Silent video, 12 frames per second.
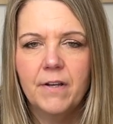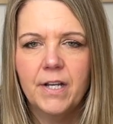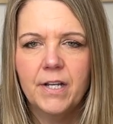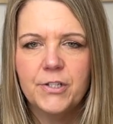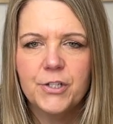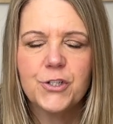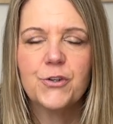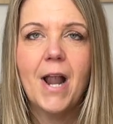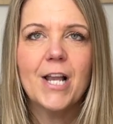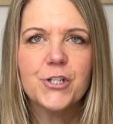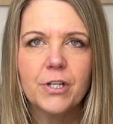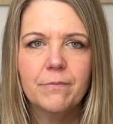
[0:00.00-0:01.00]
a
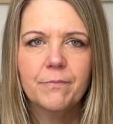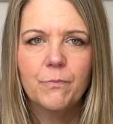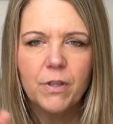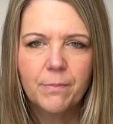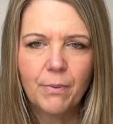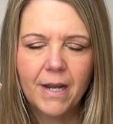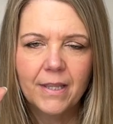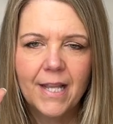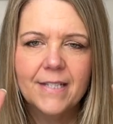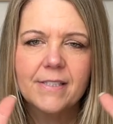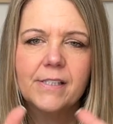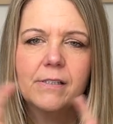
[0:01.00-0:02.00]
distraction with bright
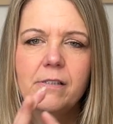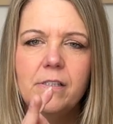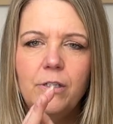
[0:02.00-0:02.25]
lights.